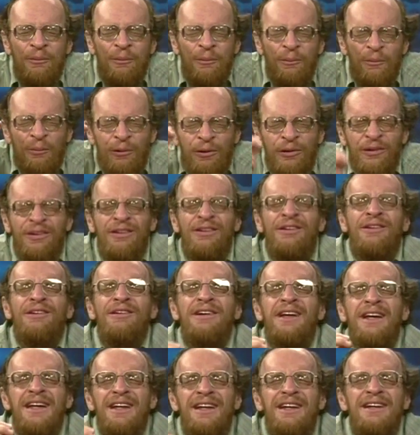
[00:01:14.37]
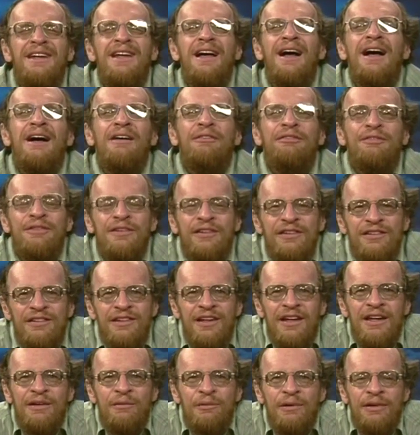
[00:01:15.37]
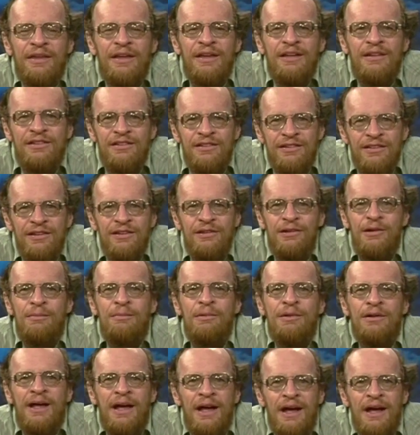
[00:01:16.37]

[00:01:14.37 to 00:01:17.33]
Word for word: we're learning enough to say with considerable